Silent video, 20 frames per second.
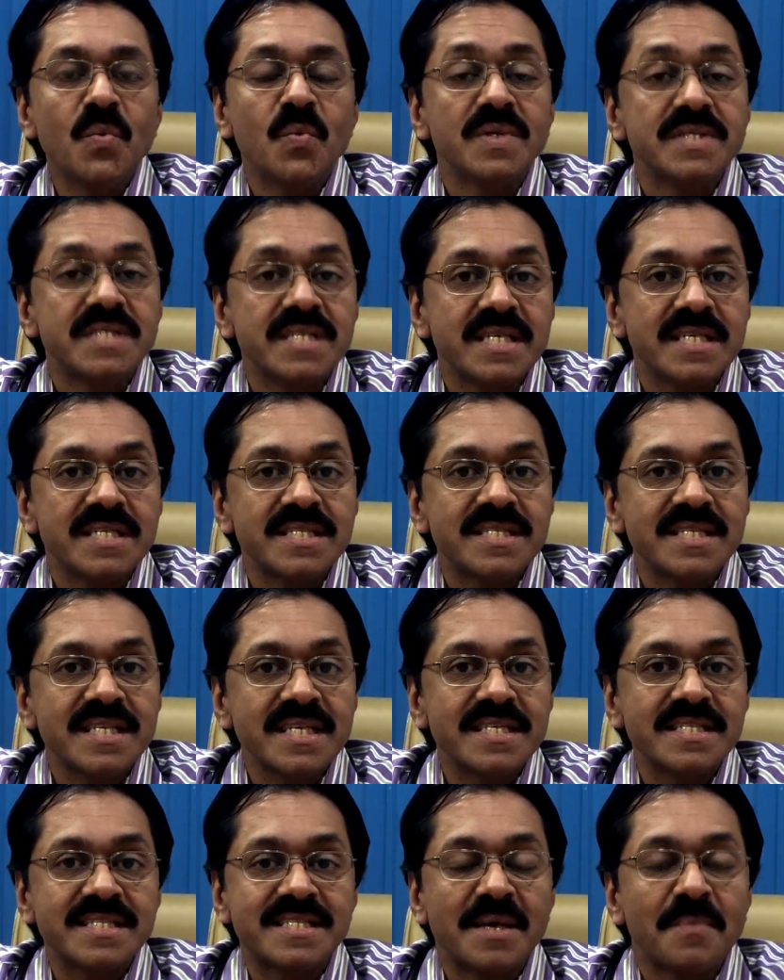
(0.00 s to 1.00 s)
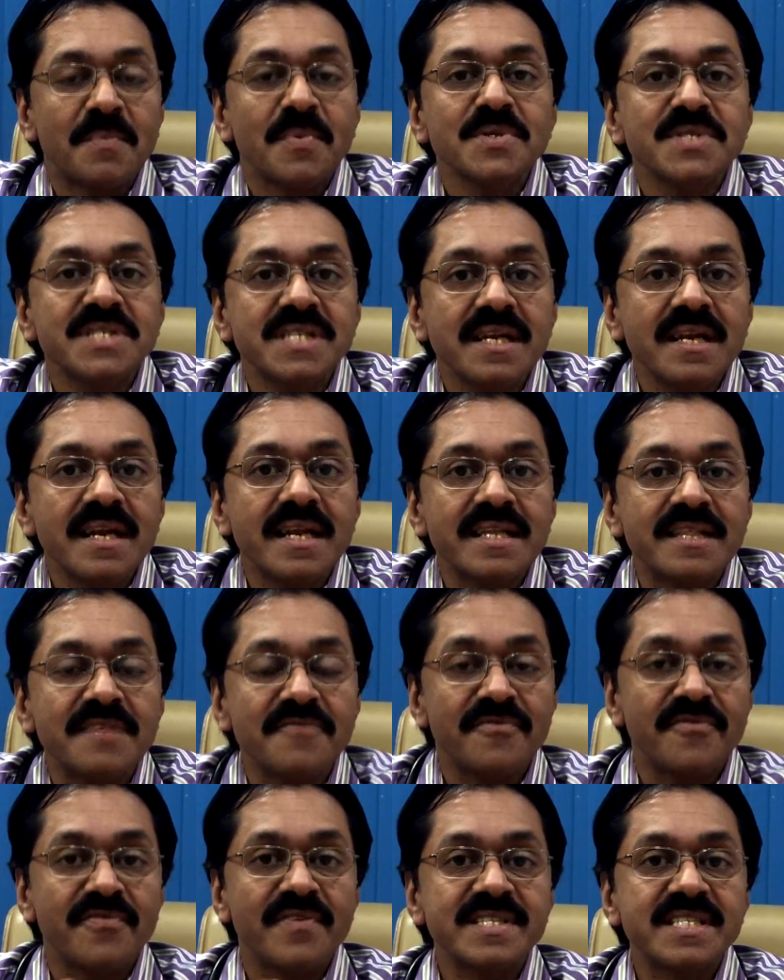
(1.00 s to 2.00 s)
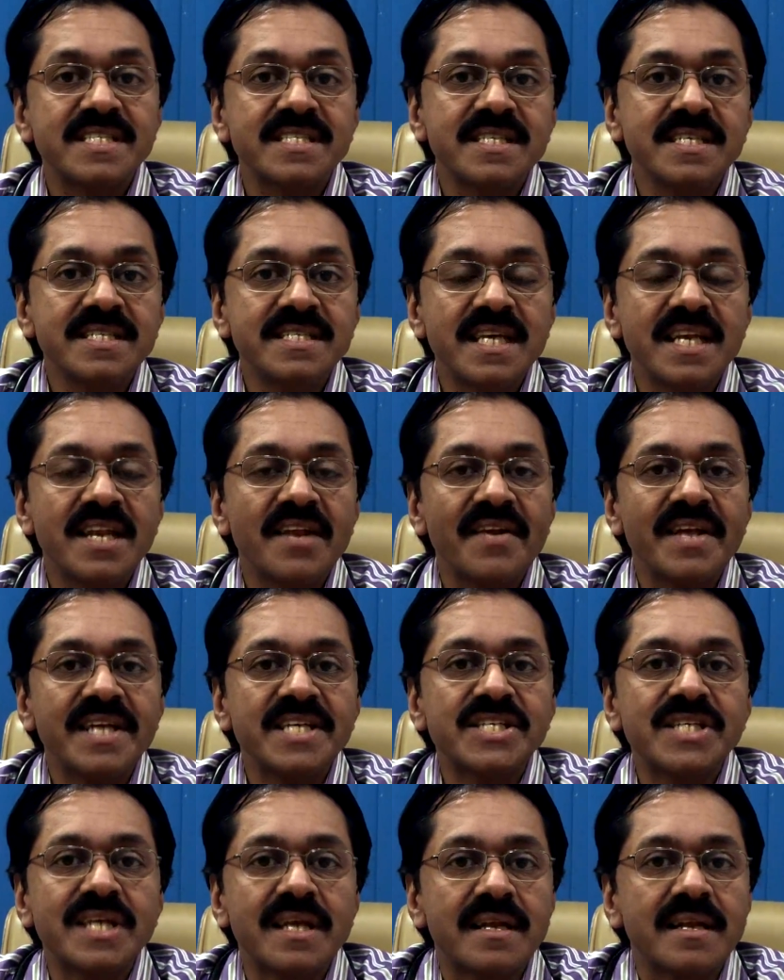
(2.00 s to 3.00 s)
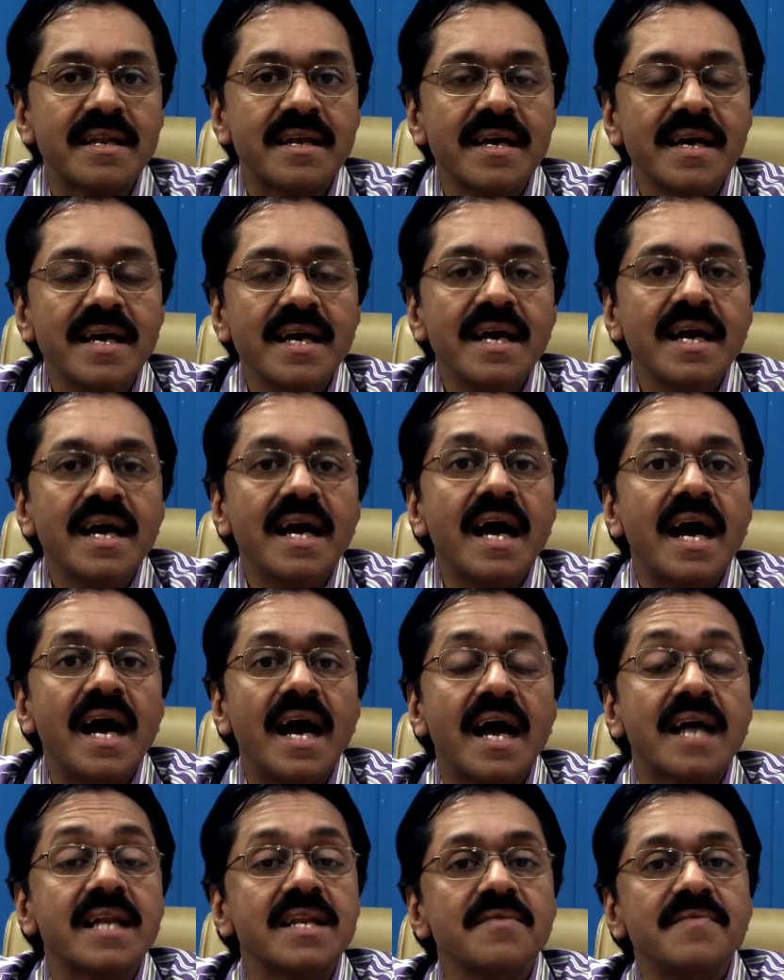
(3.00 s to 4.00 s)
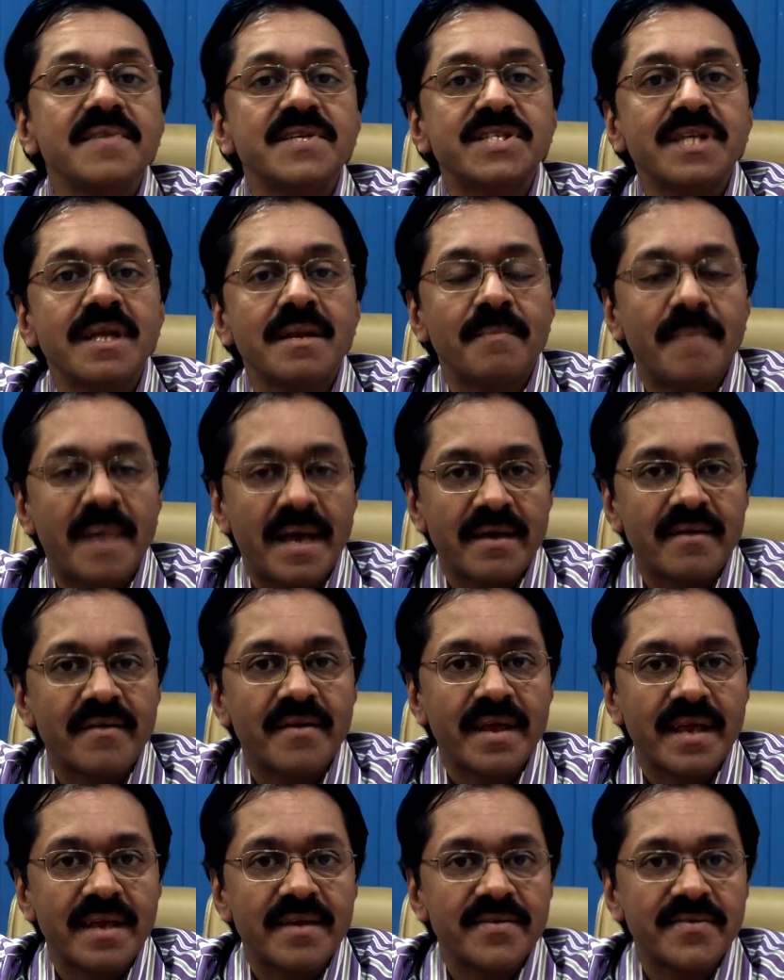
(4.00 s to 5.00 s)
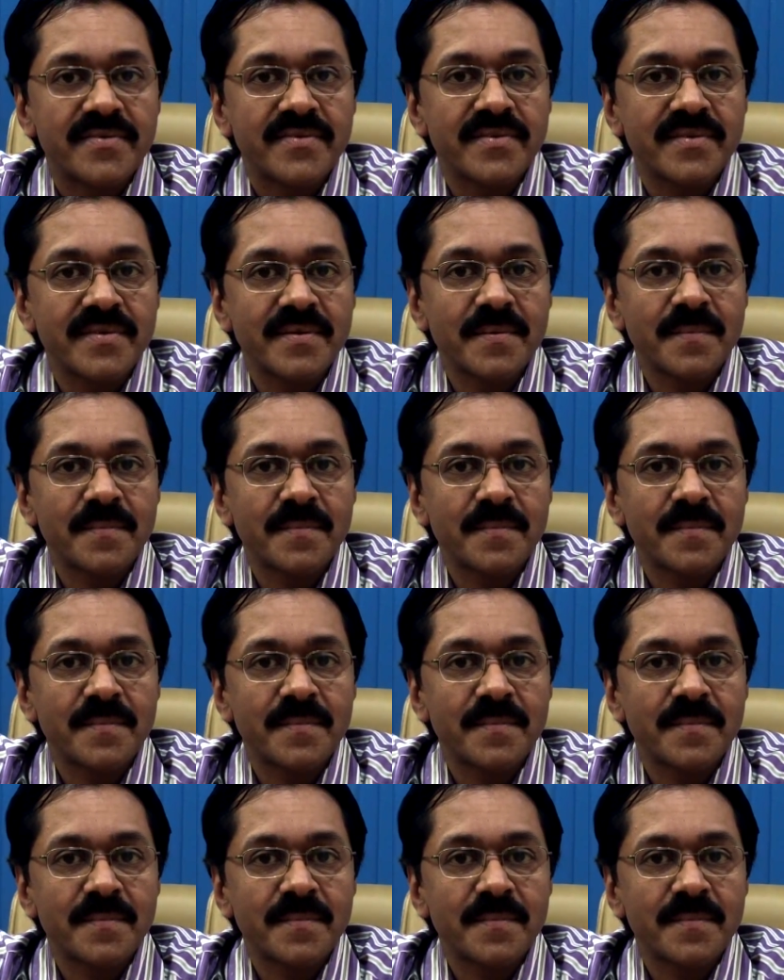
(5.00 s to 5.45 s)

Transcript: which is supposedly the first generation artificial pancreas.